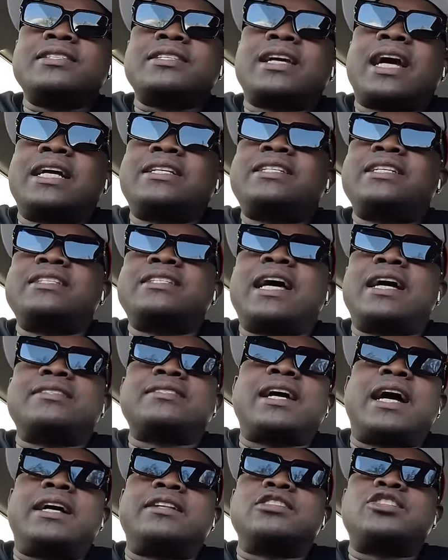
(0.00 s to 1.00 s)
Scotchies
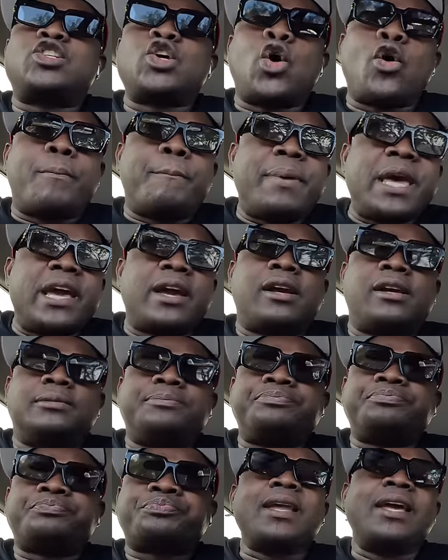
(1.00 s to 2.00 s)
has gotten so big,
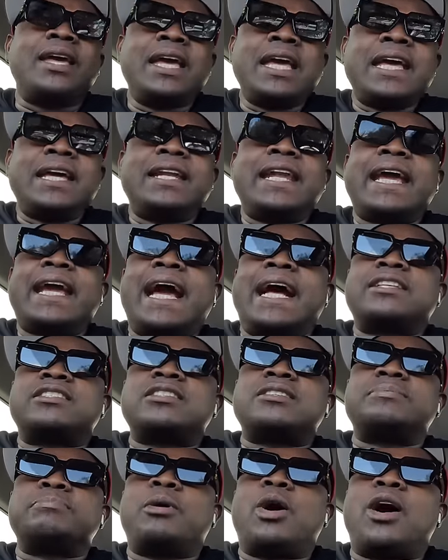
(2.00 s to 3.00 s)
they got
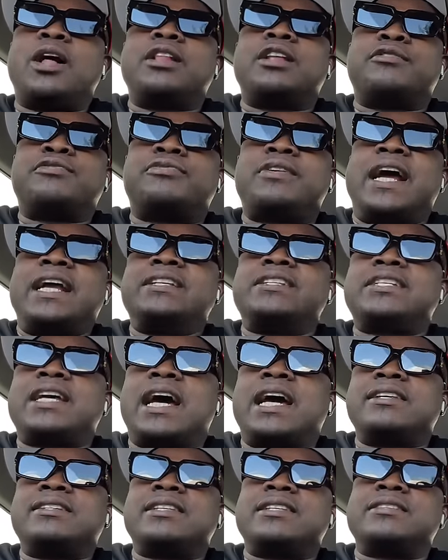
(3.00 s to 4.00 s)
smaller
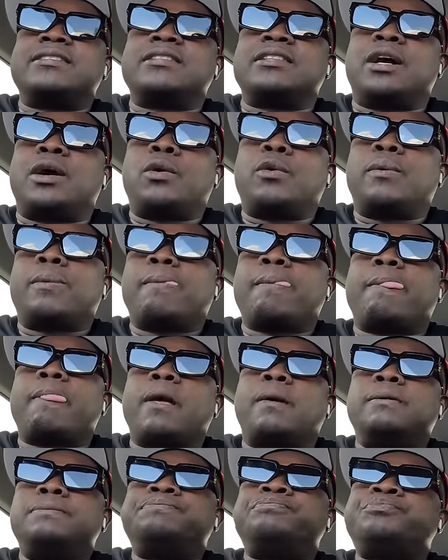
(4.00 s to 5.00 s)
franchises now.
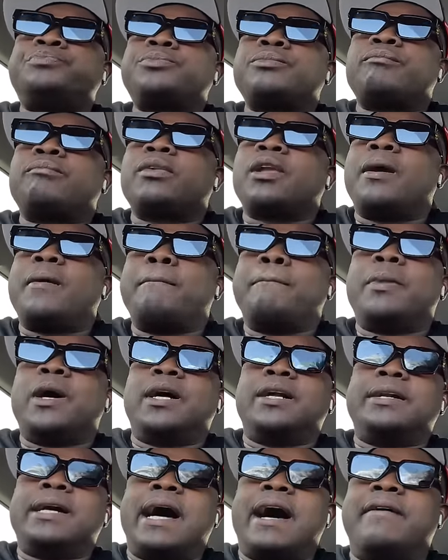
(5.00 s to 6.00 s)

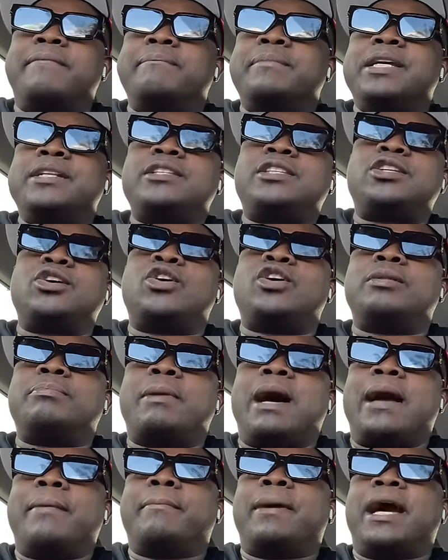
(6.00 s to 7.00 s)
But I've been told
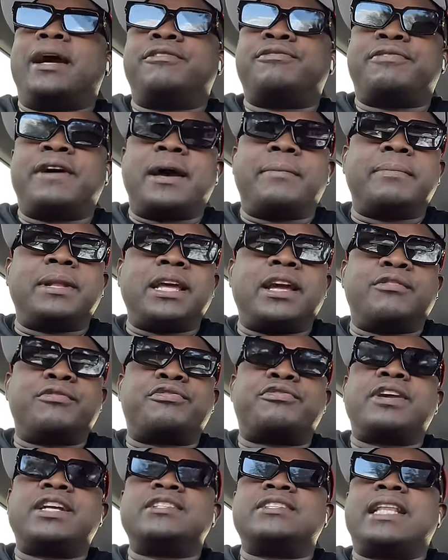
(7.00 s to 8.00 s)
by my family and
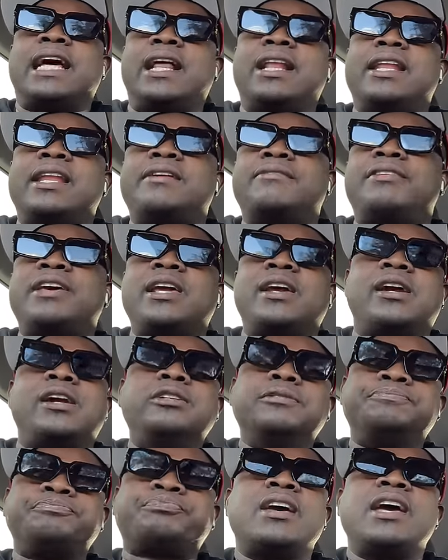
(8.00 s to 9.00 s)
friends that live
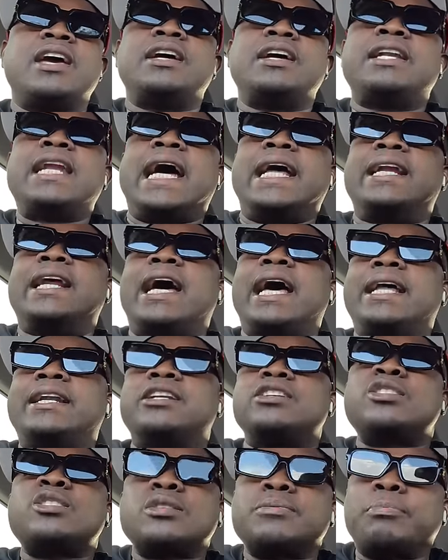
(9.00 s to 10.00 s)
here that
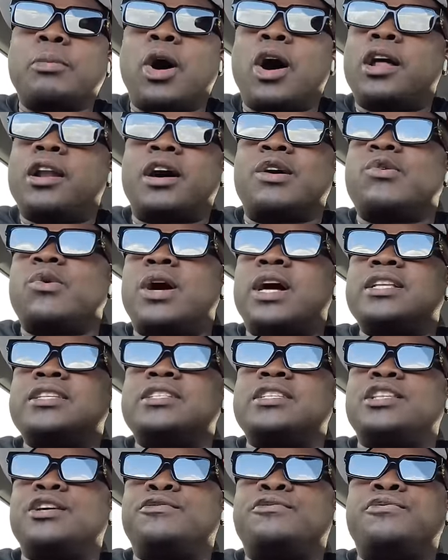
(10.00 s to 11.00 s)
at the smaller
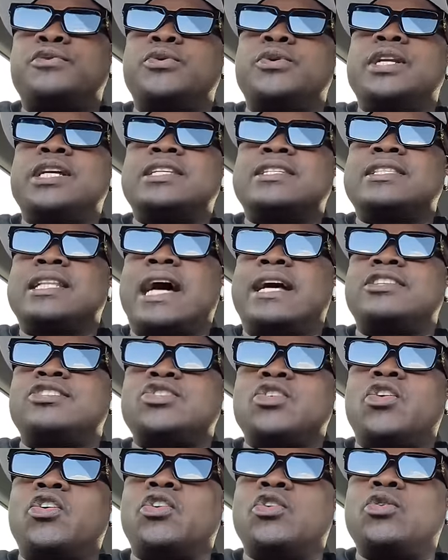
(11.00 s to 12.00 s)
ones, the food is not
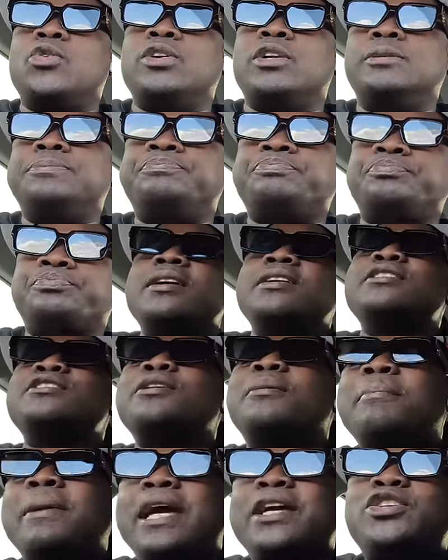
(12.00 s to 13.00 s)
so good.
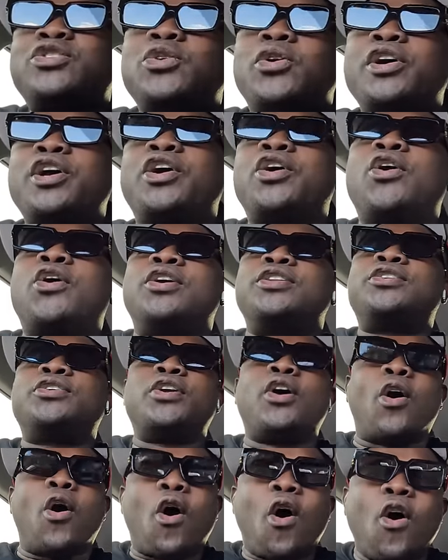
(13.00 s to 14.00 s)
So make sure you go
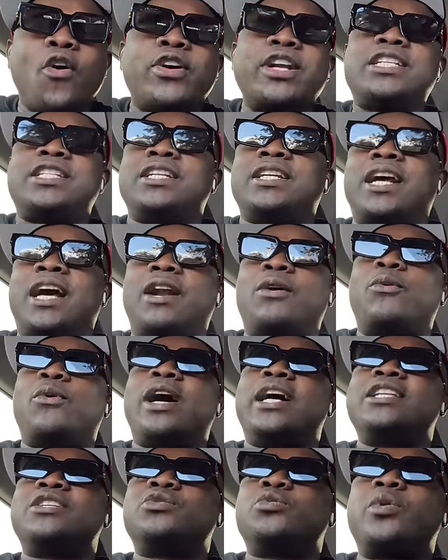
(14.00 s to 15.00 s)
to the original
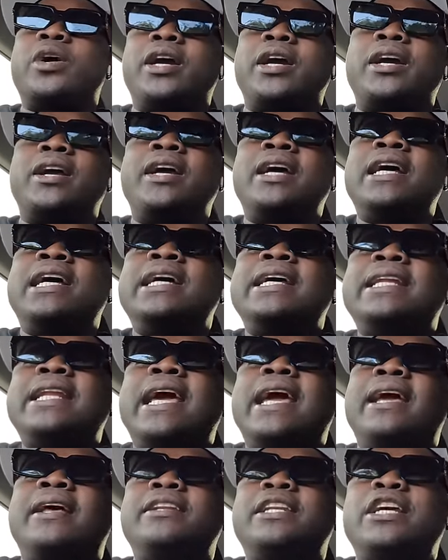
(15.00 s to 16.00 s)
ones where
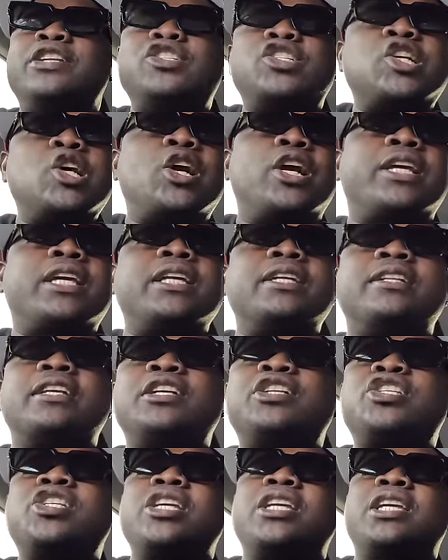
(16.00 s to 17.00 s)
they're jerking
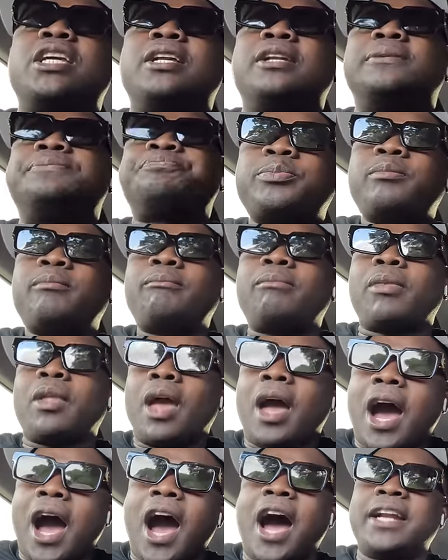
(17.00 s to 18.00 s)
the chicken
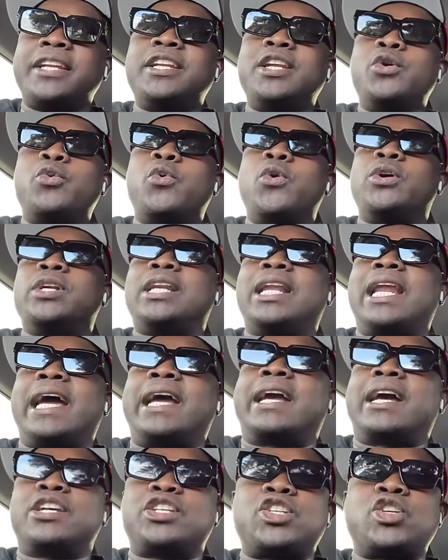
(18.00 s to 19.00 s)
on the wood,
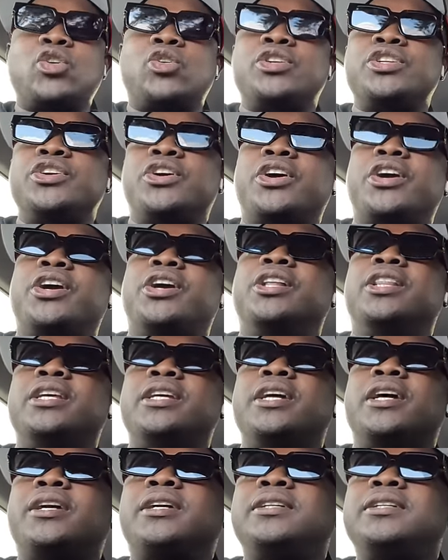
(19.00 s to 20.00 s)
like I showed you
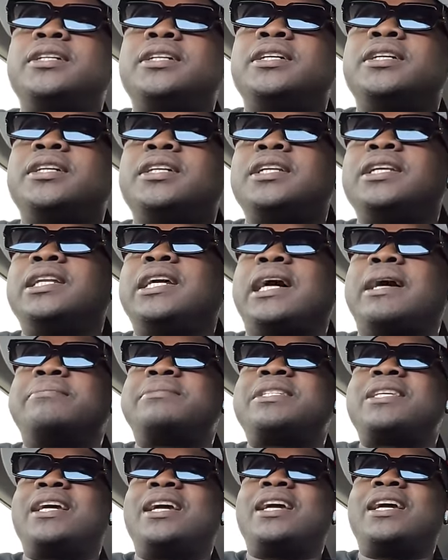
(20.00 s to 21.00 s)
earlier. You know what I'm
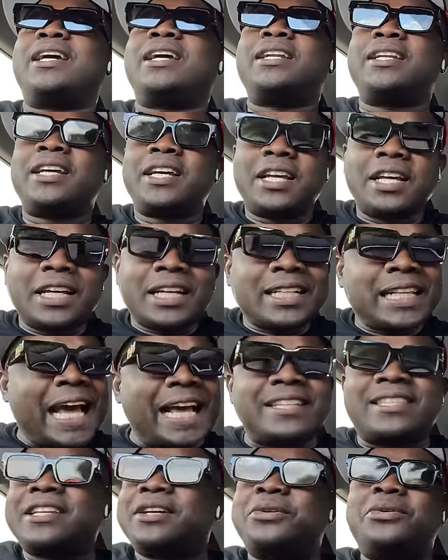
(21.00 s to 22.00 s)
saying?
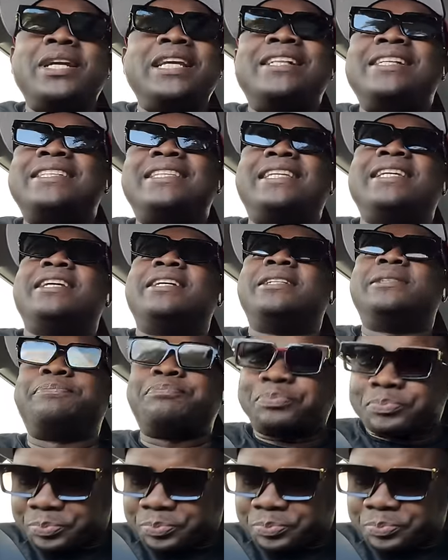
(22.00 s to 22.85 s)
That's the real deal.